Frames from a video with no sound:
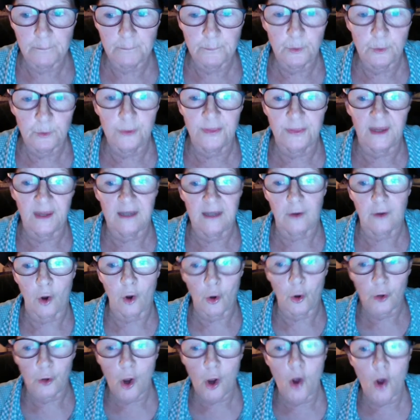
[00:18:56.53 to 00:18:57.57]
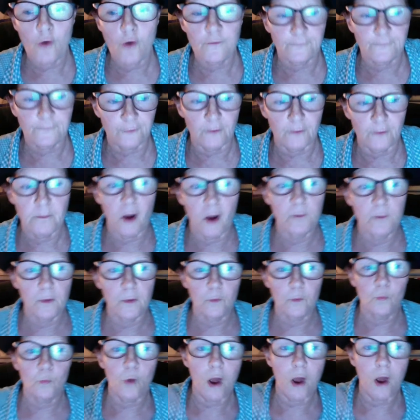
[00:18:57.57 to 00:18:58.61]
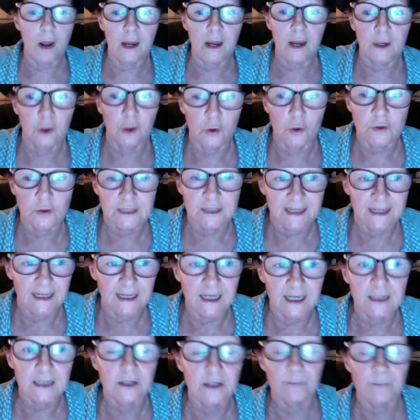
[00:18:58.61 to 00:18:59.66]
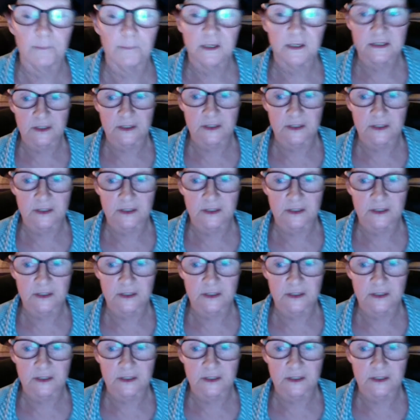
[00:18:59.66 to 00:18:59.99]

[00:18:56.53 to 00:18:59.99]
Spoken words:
put that on hold for a moment while I go to England, because